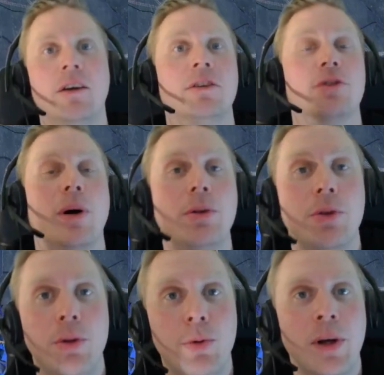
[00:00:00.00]
So how
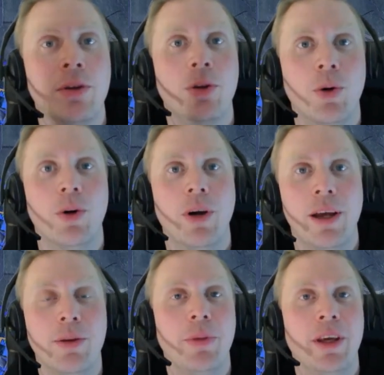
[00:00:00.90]
do you and your
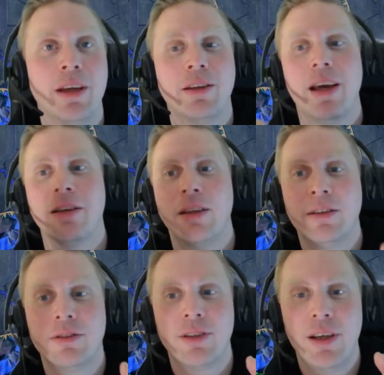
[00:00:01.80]
enemy get
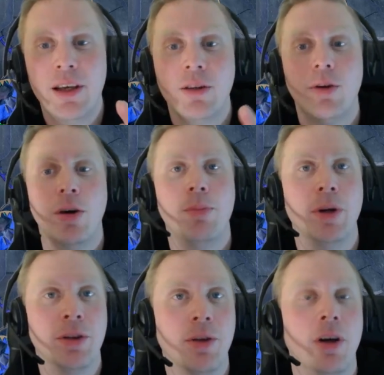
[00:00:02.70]
tactics in
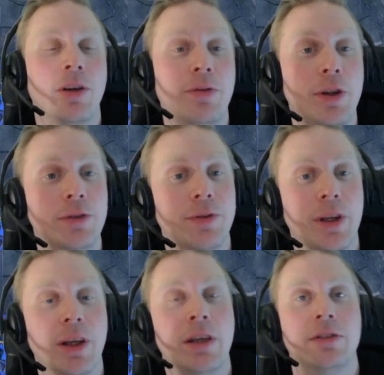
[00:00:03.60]
combat? The first
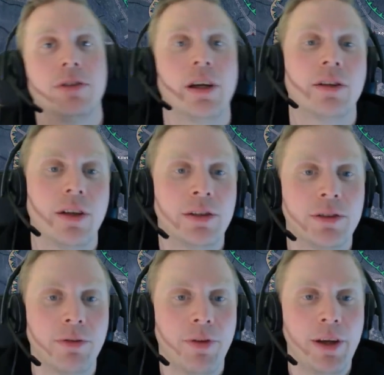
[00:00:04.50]
thing is that
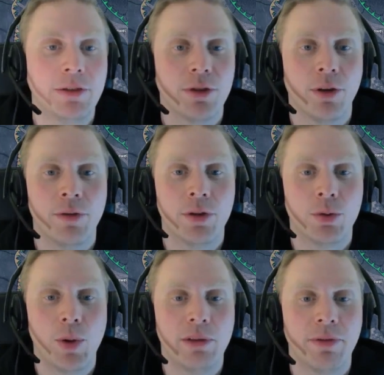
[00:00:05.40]
it's a phase of
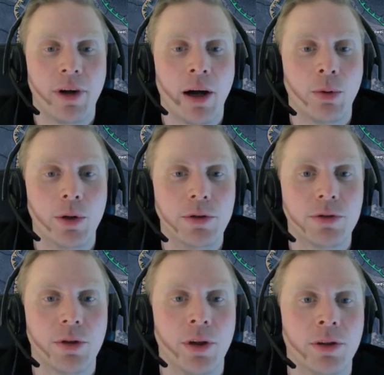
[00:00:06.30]
12
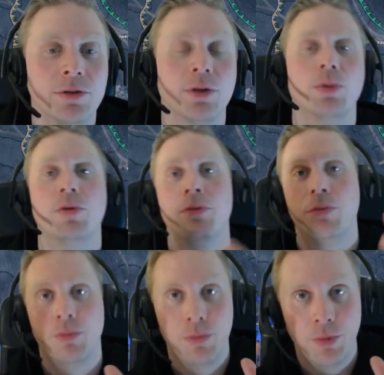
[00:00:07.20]
hours. So
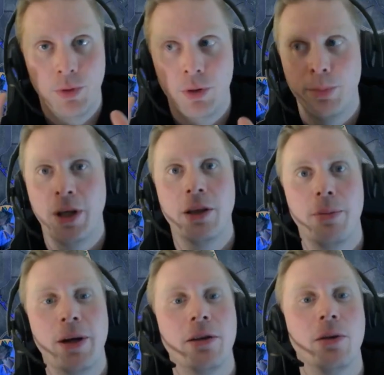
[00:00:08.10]
you begin the
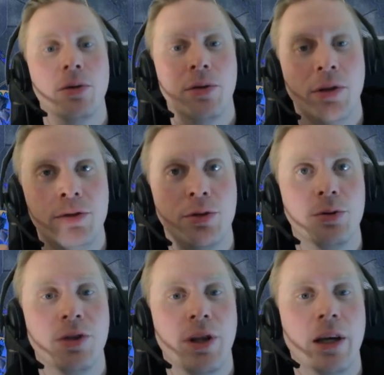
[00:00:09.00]
battle and
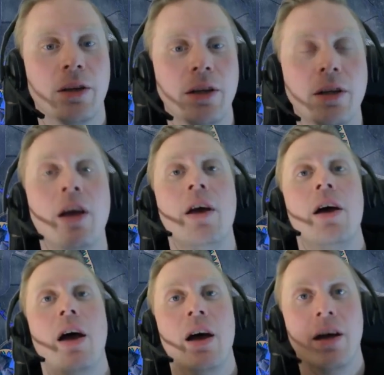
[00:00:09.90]
choose a tactic,
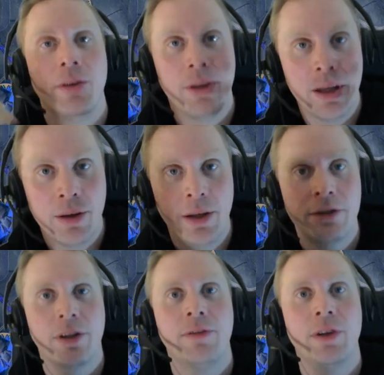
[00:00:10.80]
and then
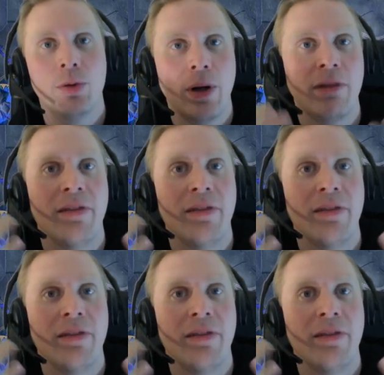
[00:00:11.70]
every 12